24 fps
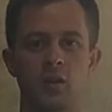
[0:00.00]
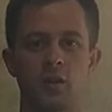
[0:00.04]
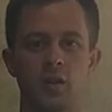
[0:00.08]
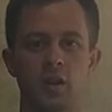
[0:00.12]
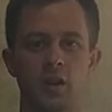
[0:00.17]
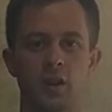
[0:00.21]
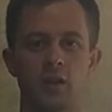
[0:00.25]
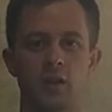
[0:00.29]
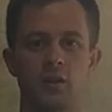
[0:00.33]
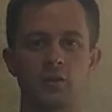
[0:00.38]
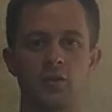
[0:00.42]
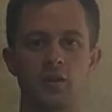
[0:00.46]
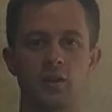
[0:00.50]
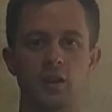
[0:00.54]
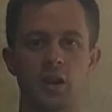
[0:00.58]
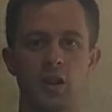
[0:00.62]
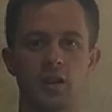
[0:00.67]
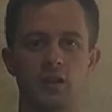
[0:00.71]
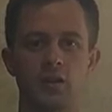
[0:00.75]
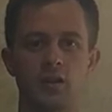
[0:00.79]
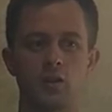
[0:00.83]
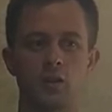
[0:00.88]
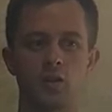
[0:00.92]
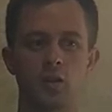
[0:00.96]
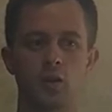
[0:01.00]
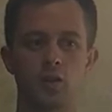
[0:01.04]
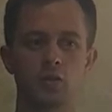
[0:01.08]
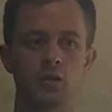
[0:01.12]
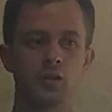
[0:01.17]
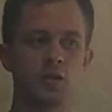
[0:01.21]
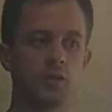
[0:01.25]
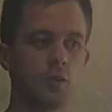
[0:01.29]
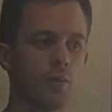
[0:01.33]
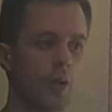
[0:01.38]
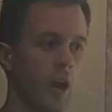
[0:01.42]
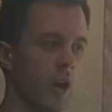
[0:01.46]
and after that you go
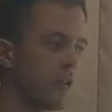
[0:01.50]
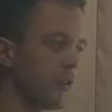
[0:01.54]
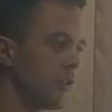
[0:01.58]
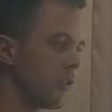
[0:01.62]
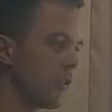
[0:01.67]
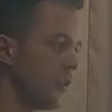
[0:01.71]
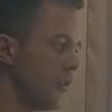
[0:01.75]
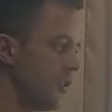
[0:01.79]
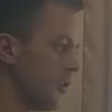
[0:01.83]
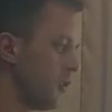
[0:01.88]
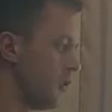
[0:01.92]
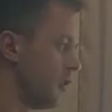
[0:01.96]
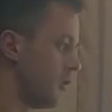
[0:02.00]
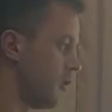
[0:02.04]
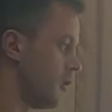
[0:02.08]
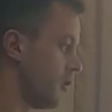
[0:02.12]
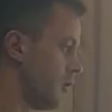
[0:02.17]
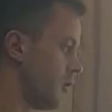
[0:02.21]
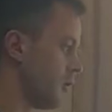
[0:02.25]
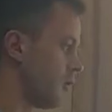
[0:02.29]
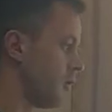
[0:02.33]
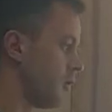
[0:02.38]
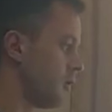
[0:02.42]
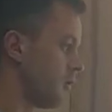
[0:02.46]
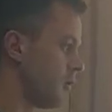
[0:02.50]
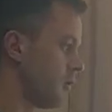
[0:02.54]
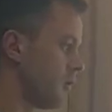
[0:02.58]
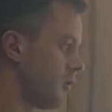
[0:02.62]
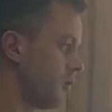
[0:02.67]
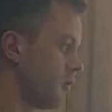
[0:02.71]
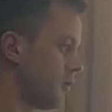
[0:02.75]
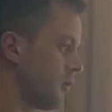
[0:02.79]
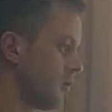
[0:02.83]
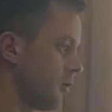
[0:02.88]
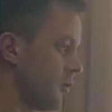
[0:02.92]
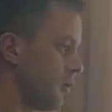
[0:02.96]
to the bank,
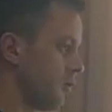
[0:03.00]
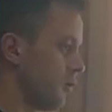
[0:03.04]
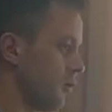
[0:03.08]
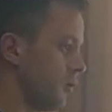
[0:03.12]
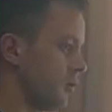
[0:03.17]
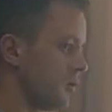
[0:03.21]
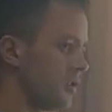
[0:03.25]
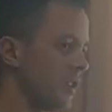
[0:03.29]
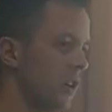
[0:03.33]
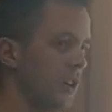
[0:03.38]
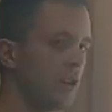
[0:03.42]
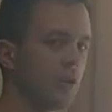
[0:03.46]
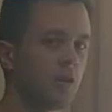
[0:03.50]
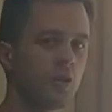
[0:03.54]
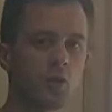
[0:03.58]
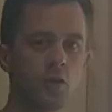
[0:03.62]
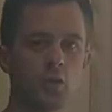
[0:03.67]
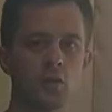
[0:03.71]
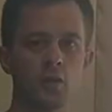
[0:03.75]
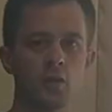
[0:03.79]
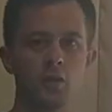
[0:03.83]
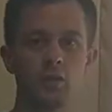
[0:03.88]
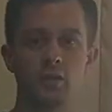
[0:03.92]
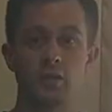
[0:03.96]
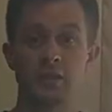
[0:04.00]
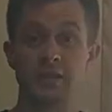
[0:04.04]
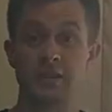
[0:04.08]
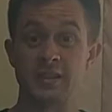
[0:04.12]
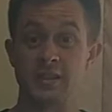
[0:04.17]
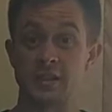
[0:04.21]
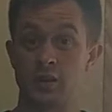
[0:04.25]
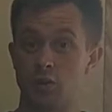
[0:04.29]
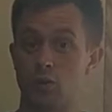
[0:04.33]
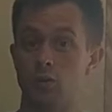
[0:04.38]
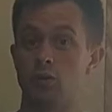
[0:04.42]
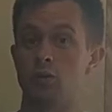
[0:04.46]
you take your
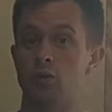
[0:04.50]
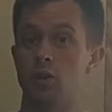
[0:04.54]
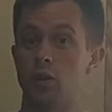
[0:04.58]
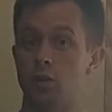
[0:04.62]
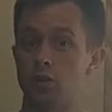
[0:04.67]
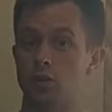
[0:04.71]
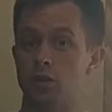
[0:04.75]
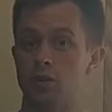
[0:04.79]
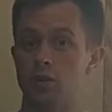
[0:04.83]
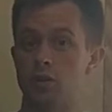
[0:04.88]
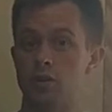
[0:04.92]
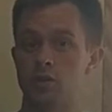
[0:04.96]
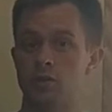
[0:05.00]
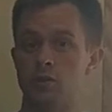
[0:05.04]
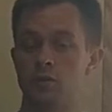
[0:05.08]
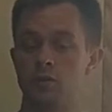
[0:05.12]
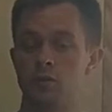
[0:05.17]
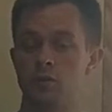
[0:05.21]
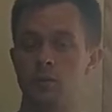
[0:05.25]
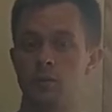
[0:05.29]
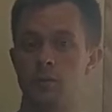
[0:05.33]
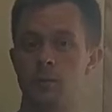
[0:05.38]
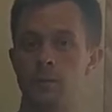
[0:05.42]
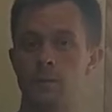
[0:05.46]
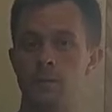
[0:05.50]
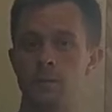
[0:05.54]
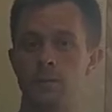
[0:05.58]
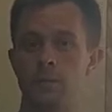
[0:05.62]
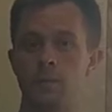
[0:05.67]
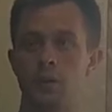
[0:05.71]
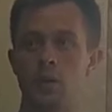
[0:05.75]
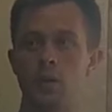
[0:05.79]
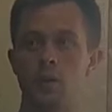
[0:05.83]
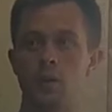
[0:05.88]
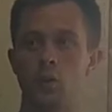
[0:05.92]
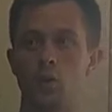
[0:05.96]
$0.
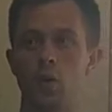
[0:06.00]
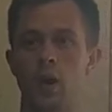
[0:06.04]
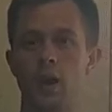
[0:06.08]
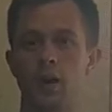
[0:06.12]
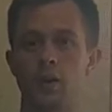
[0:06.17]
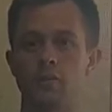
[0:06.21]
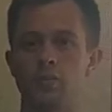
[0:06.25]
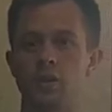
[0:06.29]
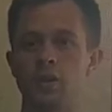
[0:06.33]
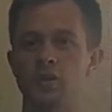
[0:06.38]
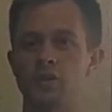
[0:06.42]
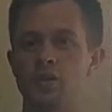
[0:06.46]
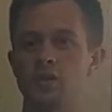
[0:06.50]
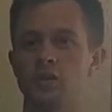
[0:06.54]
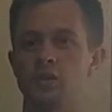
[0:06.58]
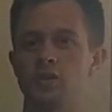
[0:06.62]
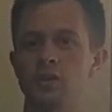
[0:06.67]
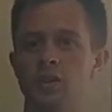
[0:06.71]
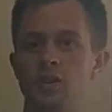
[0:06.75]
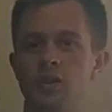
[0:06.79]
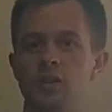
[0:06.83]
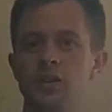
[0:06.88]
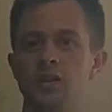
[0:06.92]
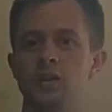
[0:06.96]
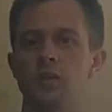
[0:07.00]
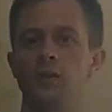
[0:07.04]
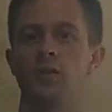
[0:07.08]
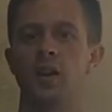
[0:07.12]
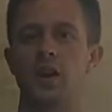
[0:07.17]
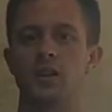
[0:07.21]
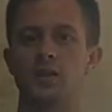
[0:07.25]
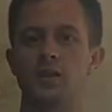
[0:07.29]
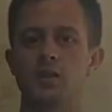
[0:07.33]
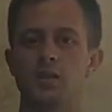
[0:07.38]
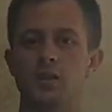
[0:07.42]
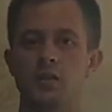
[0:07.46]
Why? Because you didn't
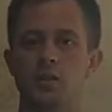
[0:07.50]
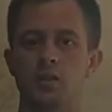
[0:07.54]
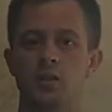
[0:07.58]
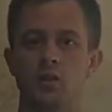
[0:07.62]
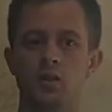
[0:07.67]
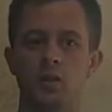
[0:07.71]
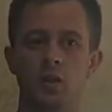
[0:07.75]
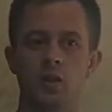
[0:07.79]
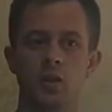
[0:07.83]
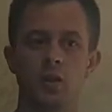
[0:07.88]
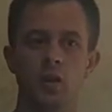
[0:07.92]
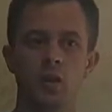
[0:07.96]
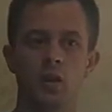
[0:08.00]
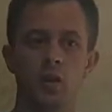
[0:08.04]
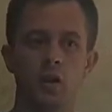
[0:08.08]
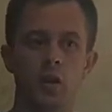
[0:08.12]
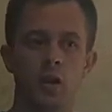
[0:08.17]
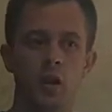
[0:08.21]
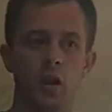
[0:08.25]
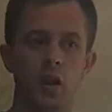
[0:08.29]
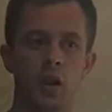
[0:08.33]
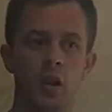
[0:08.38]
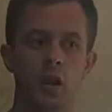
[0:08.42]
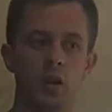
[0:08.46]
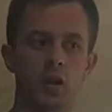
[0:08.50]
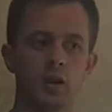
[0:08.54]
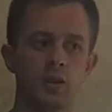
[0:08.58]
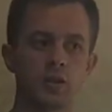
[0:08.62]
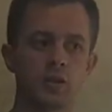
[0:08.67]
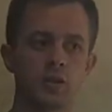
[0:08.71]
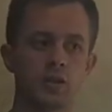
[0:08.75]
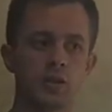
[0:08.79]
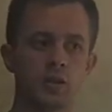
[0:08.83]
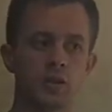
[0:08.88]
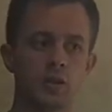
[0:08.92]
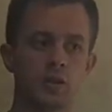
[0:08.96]
invest.
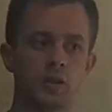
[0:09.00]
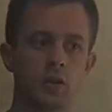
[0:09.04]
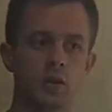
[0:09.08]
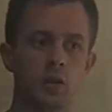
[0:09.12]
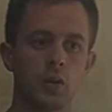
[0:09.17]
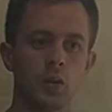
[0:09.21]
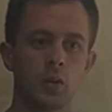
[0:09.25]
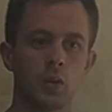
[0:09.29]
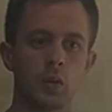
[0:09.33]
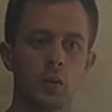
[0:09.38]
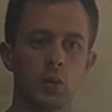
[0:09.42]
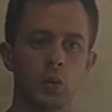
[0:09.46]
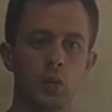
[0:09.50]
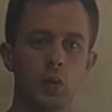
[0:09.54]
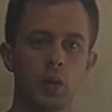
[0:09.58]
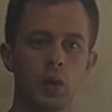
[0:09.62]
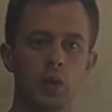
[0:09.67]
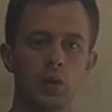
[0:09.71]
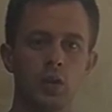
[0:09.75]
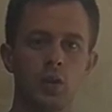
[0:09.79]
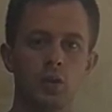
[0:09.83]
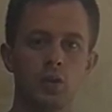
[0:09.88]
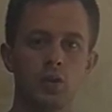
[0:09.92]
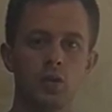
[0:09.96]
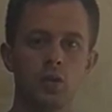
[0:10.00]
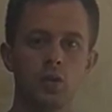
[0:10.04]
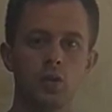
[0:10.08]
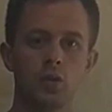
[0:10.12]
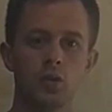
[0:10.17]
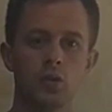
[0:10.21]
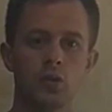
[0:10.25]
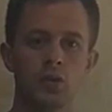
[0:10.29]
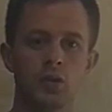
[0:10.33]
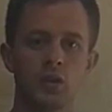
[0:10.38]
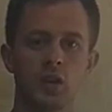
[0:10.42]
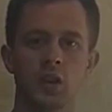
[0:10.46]
And when
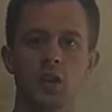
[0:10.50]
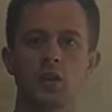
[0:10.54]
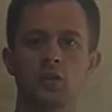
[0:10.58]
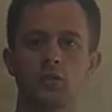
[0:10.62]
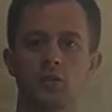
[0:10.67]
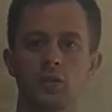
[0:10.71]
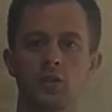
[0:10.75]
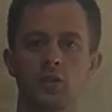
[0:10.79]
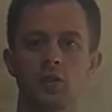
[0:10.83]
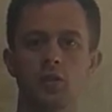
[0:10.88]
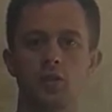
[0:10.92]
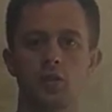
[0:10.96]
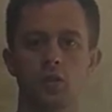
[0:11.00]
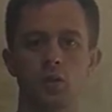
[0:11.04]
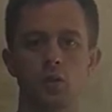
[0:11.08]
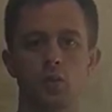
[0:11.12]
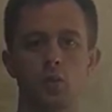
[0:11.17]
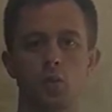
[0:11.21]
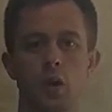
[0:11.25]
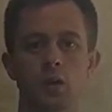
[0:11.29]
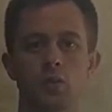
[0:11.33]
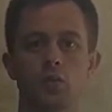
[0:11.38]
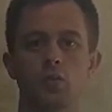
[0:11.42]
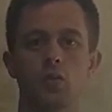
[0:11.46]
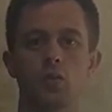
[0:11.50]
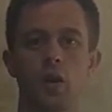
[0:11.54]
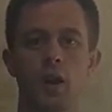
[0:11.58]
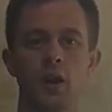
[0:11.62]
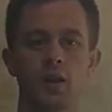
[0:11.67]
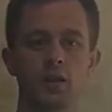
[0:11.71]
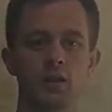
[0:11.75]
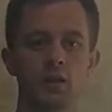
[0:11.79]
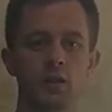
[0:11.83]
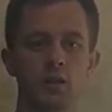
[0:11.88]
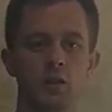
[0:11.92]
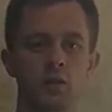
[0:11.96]
you take your 1
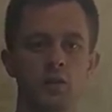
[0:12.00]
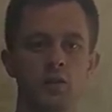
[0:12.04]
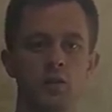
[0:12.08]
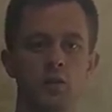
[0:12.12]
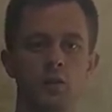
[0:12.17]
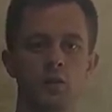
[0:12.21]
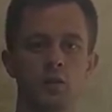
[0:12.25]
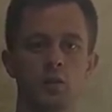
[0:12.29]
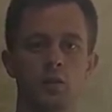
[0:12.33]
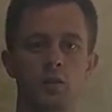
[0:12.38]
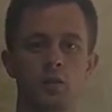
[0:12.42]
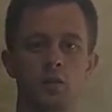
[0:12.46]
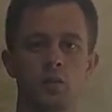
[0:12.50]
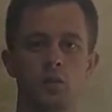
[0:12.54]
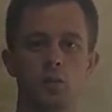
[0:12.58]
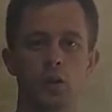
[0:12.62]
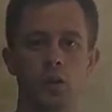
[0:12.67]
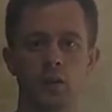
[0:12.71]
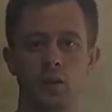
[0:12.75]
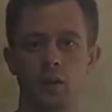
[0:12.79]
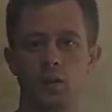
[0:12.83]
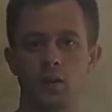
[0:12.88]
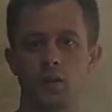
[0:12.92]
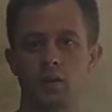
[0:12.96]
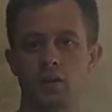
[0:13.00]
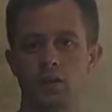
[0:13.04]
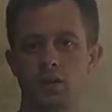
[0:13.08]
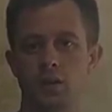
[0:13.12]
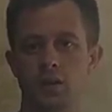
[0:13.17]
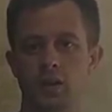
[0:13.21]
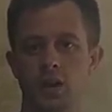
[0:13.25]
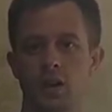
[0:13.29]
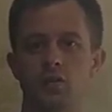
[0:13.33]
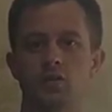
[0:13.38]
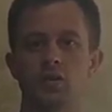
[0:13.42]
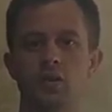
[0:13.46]
grand,
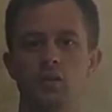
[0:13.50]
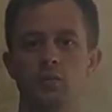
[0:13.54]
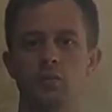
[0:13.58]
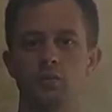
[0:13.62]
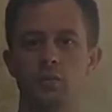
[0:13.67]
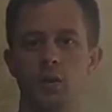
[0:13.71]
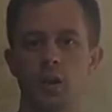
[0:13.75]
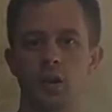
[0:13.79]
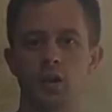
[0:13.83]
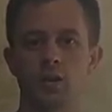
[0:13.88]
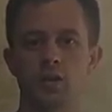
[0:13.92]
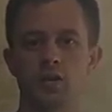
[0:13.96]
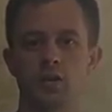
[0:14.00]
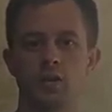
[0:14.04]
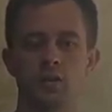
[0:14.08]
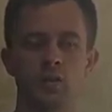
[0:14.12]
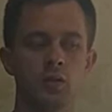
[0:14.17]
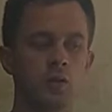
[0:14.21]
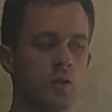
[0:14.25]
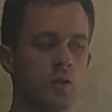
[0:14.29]
1,000 bucks,